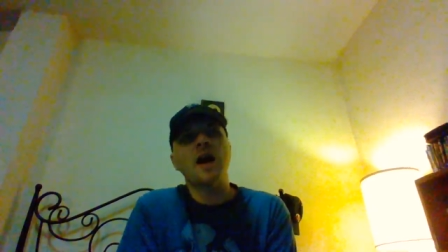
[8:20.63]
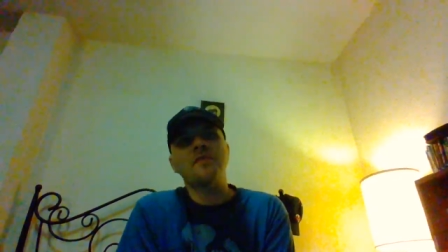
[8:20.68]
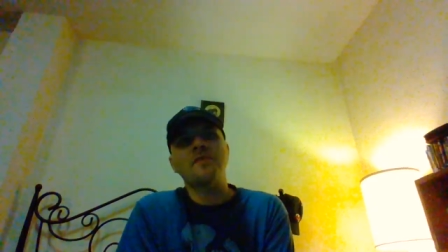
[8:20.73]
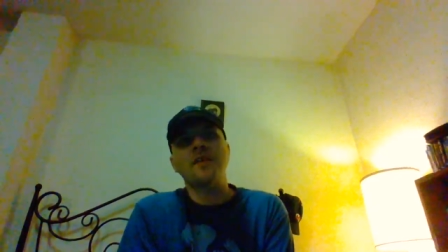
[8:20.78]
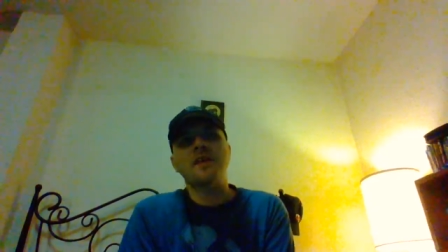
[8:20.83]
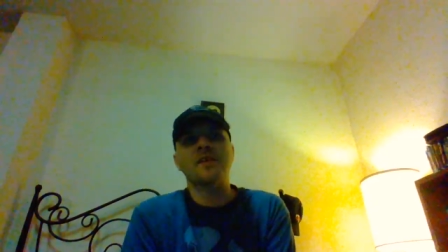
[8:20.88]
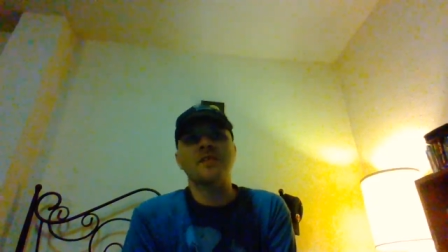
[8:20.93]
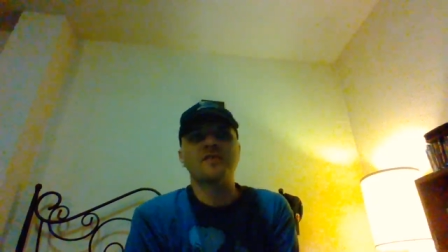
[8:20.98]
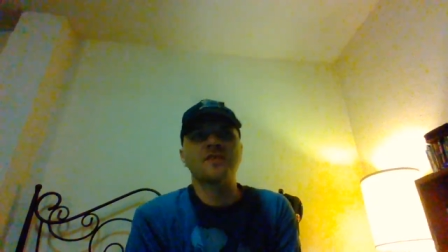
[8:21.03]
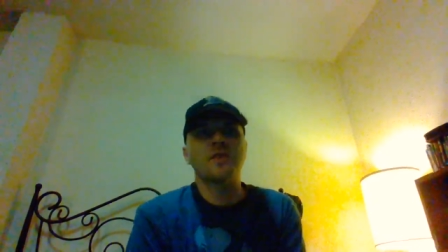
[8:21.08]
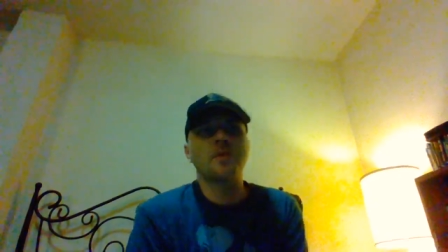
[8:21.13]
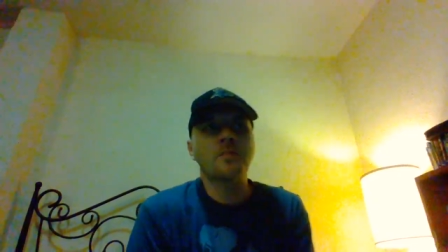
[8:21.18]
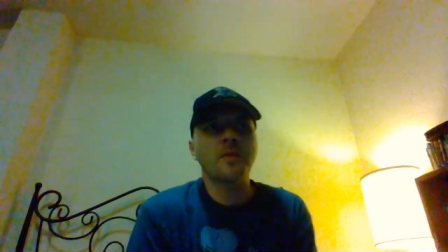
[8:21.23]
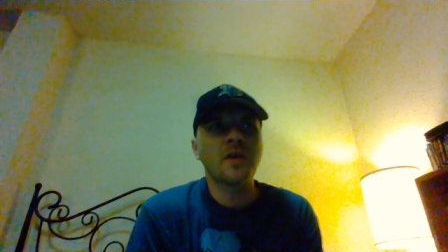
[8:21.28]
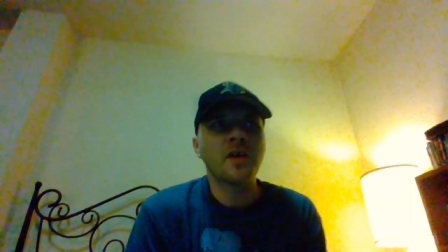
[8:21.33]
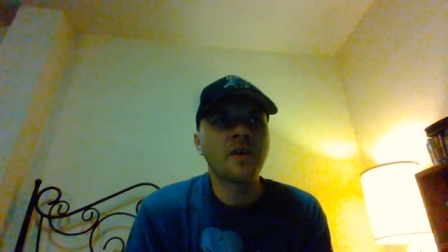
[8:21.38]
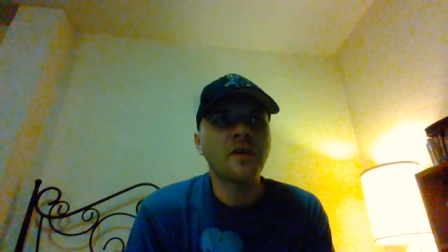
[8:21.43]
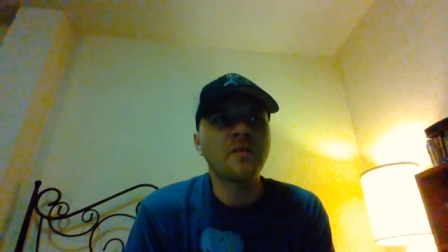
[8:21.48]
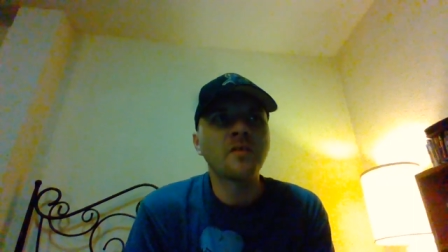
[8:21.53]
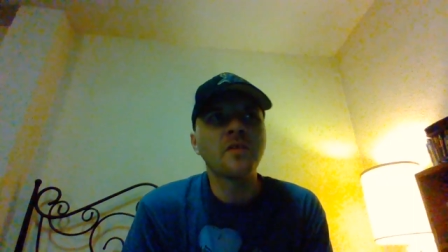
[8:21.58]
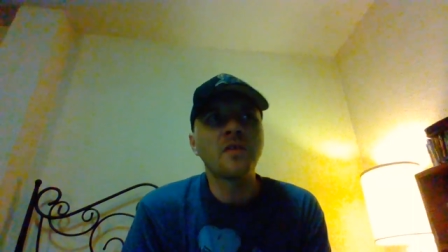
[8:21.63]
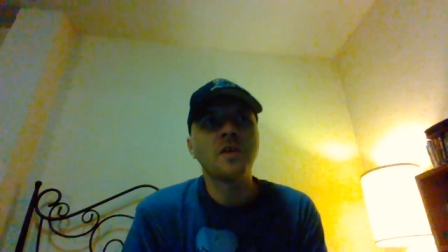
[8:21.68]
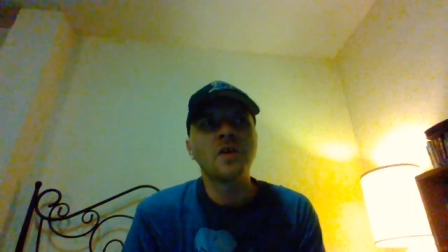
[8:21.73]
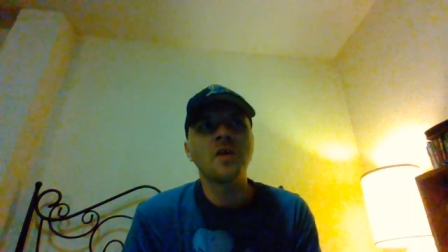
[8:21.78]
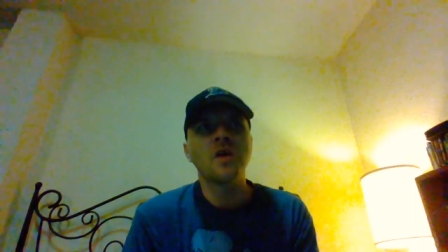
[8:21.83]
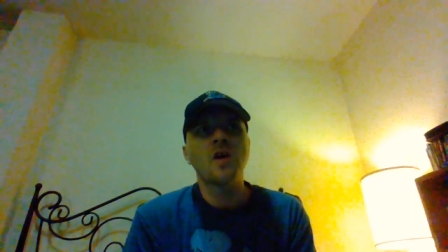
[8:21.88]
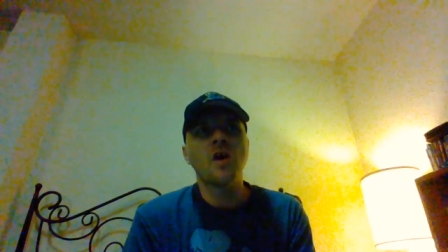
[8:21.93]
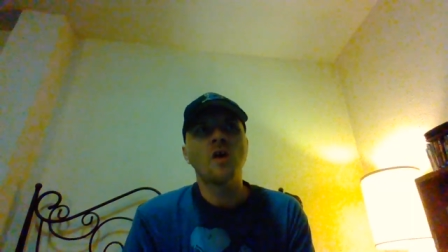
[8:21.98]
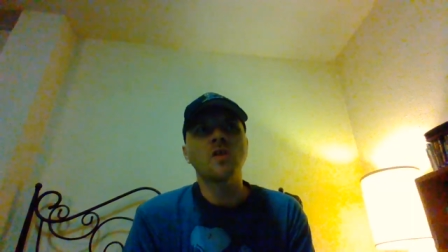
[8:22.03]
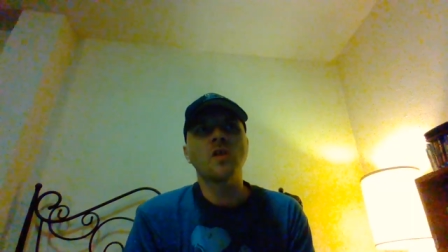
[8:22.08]
I think it's going to be
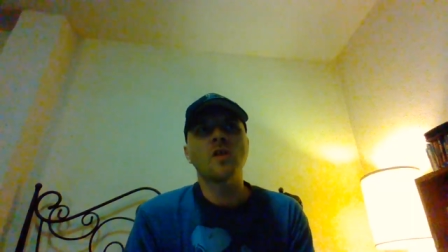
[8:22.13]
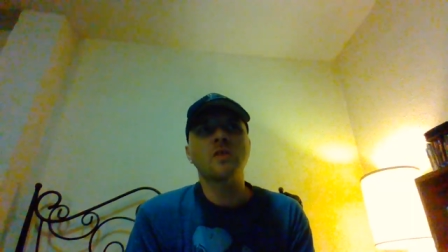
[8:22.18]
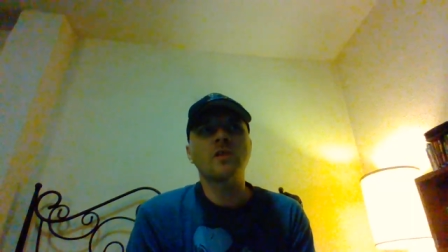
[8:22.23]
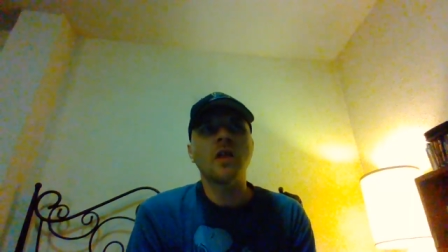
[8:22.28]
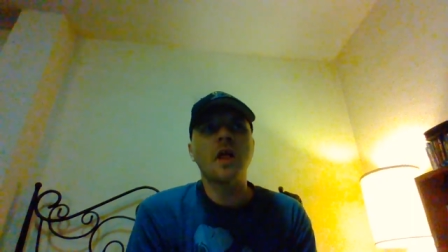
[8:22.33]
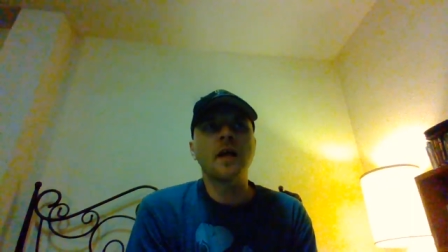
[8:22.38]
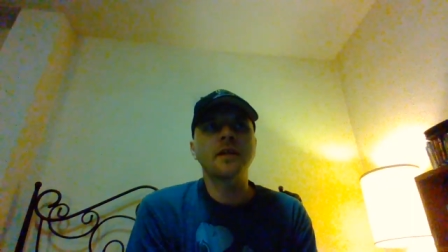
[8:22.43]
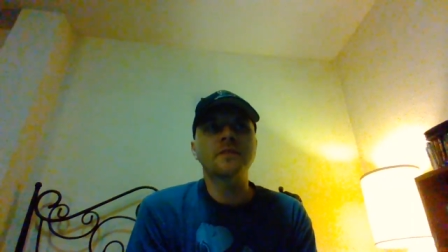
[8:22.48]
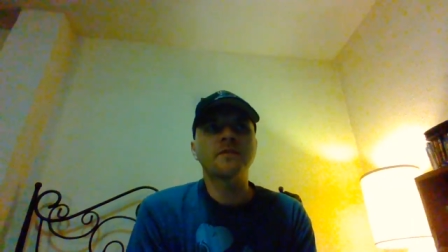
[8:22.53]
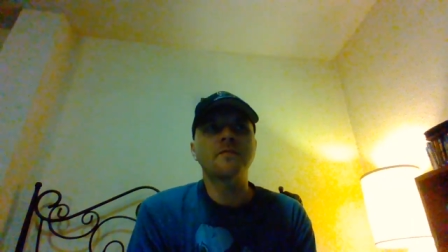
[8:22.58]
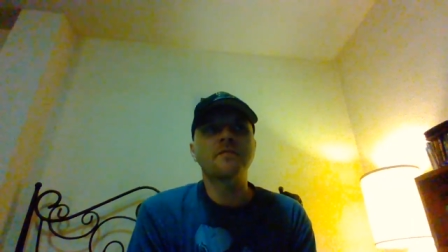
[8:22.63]
along the lines